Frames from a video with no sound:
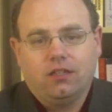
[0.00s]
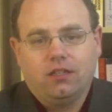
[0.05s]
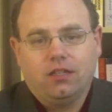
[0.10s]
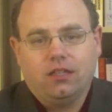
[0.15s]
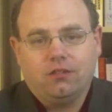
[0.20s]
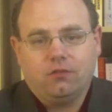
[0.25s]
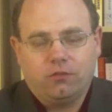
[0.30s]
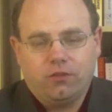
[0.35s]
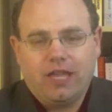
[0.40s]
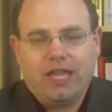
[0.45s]

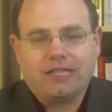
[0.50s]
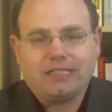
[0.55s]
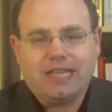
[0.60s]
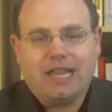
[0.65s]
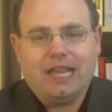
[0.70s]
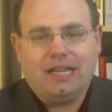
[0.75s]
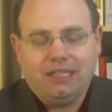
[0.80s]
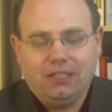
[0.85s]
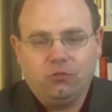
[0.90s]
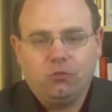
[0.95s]
In fact,
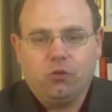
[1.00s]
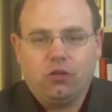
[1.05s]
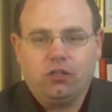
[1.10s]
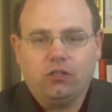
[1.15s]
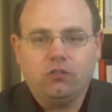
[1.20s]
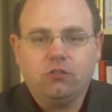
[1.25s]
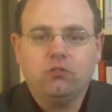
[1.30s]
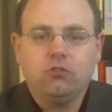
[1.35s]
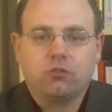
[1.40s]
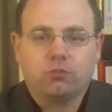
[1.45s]

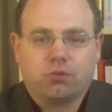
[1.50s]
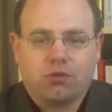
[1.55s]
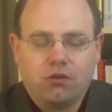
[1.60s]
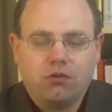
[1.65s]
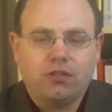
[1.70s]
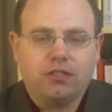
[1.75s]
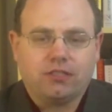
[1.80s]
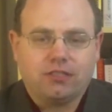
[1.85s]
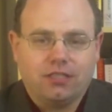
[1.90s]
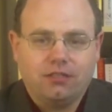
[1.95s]
anyone whose
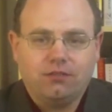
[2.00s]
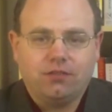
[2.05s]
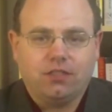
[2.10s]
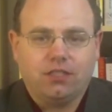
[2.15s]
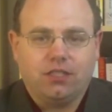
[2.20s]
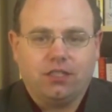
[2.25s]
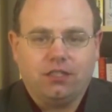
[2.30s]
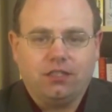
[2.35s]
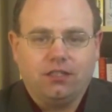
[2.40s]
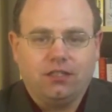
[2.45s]

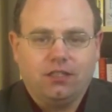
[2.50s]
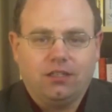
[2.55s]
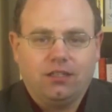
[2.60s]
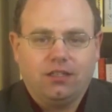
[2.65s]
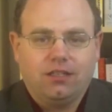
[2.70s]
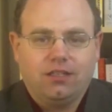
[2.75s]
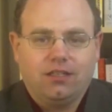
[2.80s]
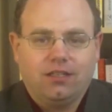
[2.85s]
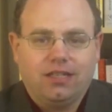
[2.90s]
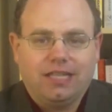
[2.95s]
productivity
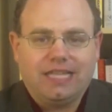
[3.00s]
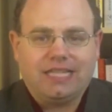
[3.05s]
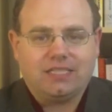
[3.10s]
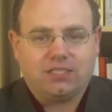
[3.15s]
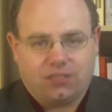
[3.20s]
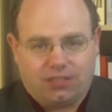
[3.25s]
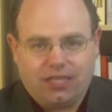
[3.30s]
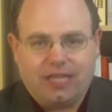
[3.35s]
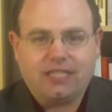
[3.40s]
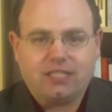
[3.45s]

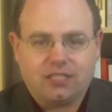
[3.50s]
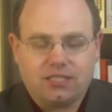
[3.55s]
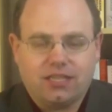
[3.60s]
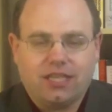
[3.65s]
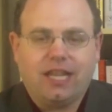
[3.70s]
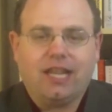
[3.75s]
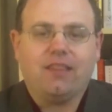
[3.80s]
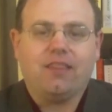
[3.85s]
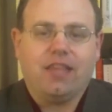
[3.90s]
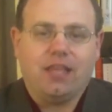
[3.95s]
is less
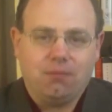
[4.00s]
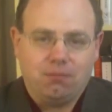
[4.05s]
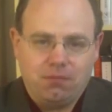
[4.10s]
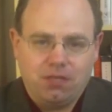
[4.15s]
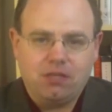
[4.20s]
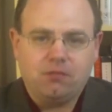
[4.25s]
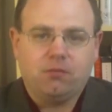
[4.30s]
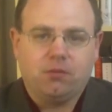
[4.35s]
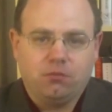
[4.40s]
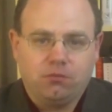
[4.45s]
than that
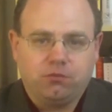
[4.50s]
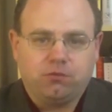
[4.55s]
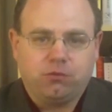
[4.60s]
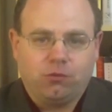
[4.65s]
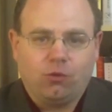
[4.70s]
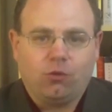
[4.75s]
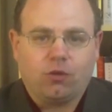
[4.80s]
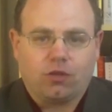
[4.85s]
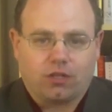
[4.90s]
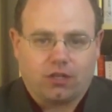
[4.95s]
minimum
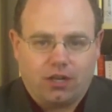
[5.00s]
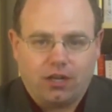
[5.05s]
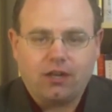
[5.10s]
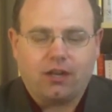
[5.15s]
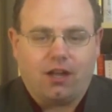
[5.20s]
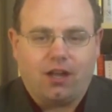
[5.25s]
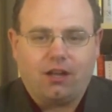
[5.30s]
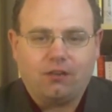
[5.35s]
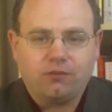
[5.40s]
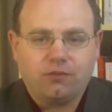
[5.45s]
floor
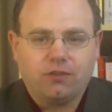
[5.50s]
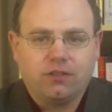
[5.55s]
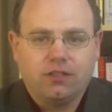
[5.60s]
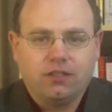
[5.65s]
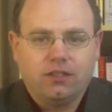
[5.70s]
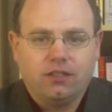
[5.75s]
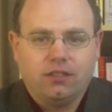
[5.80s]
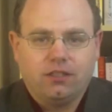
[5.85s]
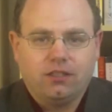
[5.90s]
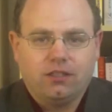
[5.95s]
cutoff
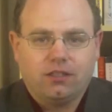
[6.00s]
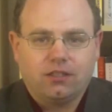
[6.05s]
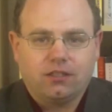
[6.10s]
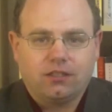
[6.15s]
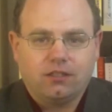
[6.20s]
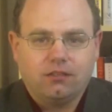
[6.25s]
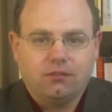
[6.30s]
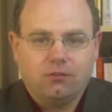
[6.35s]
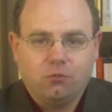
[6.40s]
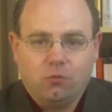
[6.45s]

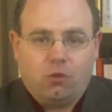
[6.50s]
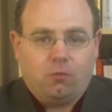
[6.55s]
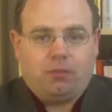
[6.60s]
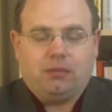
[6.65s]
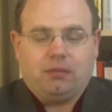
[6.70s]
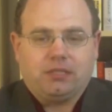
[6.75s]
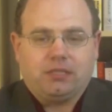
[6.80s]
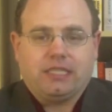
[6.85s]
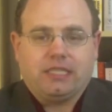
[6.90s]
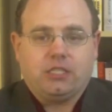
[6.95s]
won't be
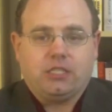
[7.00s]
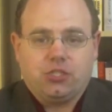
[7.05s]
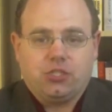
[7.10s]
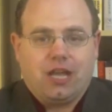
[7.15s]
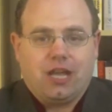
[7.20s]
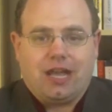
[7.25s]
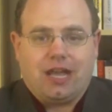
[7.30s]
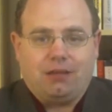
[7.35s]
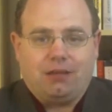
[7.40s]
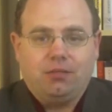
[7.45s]
able to get a
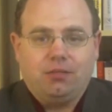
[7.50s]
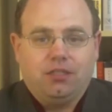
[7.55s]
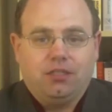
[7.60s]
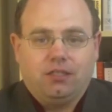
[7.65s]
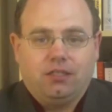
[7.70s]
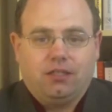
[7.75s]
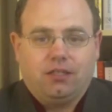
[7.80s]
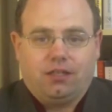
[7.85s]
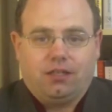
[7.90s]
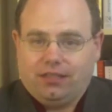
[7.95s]
job
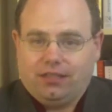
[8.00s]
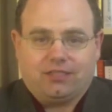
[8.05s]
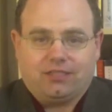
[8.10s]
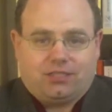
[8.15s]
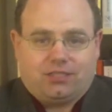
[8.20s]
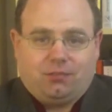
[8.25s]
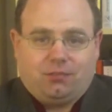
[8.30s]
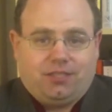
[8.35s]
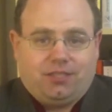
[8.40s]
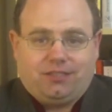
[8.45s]
unless
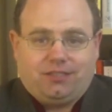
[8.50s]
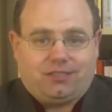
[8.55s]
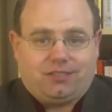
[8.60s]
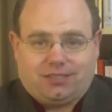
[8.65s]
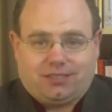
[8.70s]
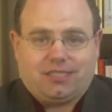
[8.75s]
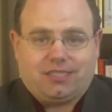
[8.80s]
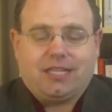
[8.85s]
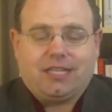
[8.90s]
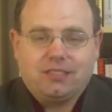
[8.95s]
somebody just
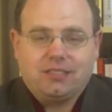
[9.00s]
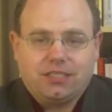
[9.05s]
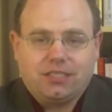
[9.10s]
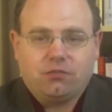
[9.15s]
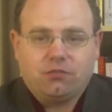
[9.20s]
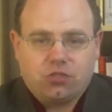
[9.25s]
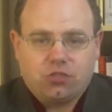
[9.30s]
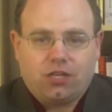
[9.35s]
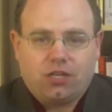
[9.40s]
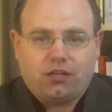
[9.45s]
decides to
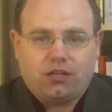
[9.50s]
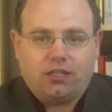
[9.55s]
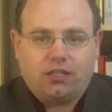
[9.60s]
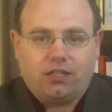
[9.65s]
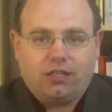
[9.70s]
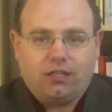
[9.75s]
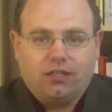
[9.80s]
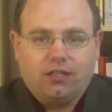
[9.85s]
give charity.